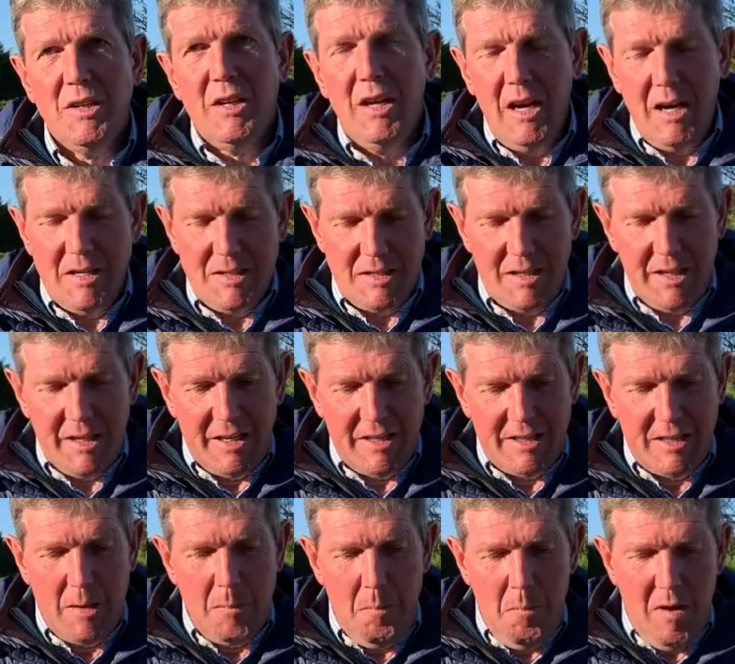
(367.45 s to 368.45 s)
Actually, it's
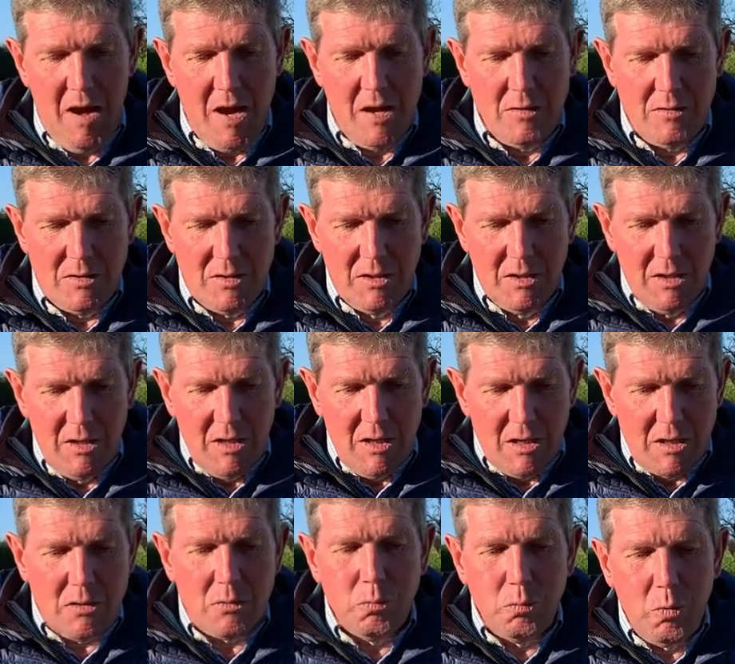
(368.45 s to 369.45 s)
about,
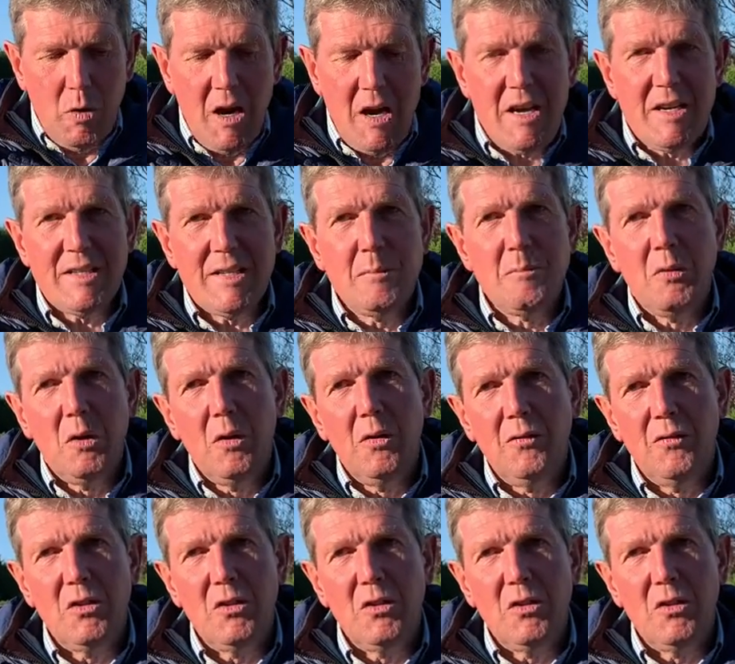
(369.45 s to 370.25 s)
it's why it's important